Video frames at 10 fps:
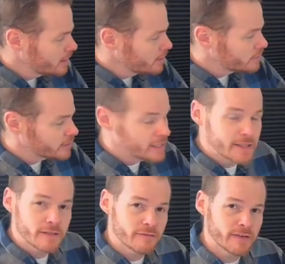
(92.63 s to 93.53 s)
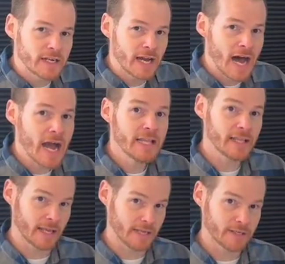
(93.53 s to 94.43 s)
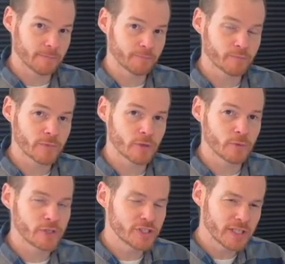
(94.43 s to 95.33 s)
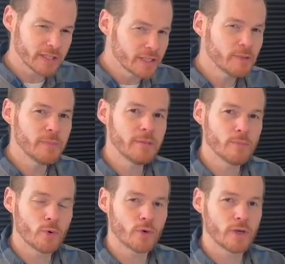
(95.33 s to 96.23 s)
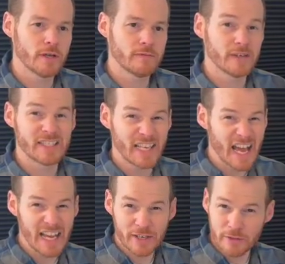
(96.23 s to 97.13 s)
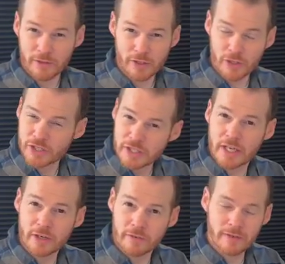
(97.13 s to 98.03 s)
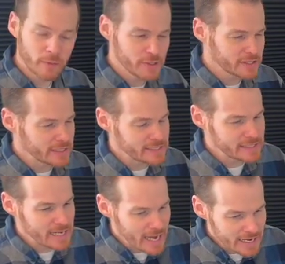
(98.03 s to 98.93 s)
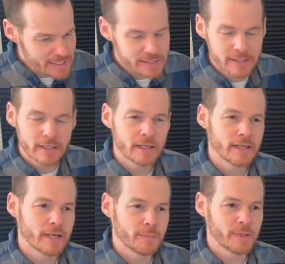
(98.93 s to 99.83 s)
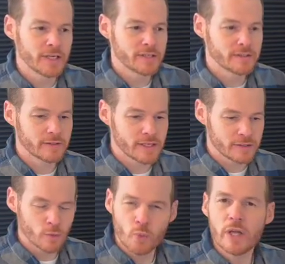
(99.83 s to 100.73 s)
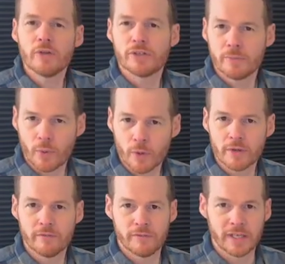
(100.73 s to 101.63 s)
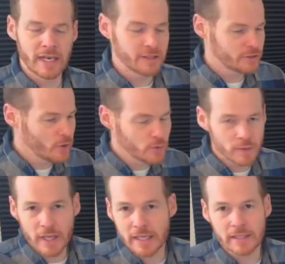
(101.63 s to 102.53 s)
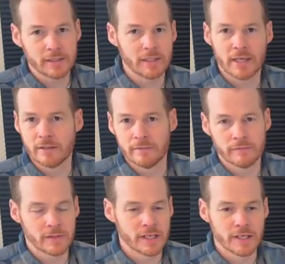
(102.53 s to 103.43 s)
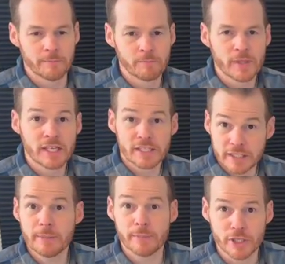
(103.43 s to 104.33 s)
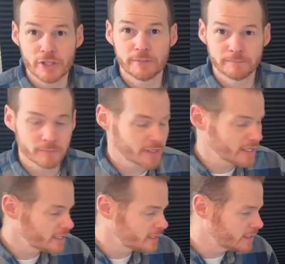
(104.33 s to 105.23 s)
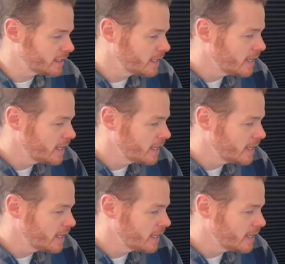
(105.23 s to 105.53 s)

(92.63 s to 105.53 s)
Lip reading: to get the fit I like, which is a little bit more of a tighter or snugger fit. I wouldn't say tight, but it's a well-supported fit. I don't like a lot of slippage in